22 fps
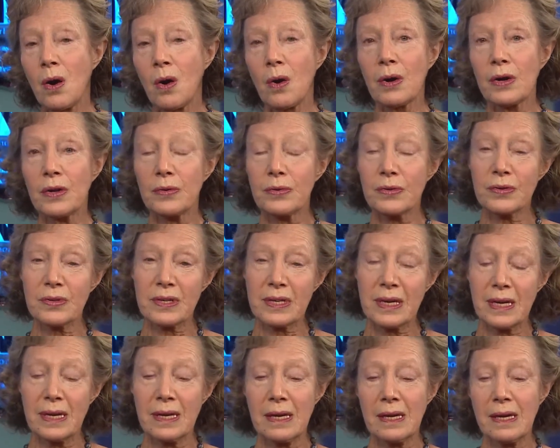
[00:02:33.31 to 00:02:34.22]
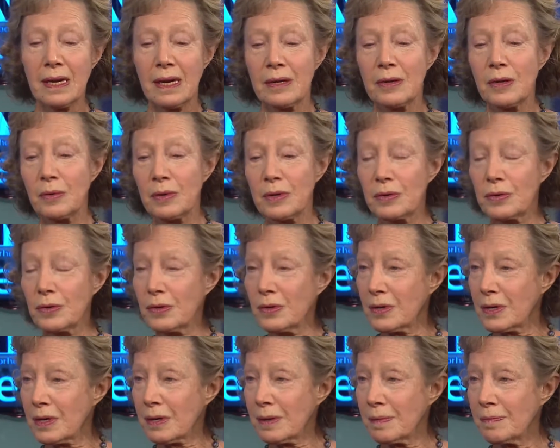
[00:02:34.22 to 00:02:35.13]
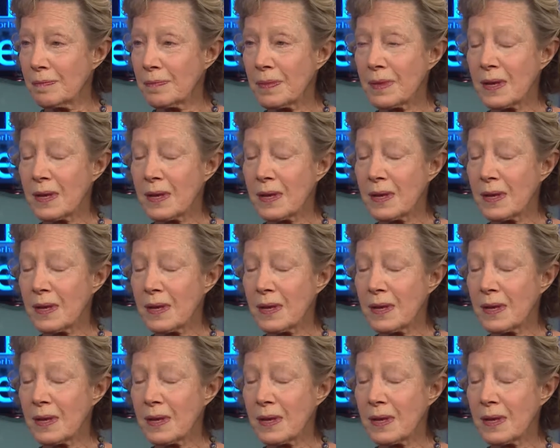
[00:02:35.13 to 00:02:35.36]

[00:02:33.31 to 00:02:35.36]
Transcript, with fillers: or you stay and you endure.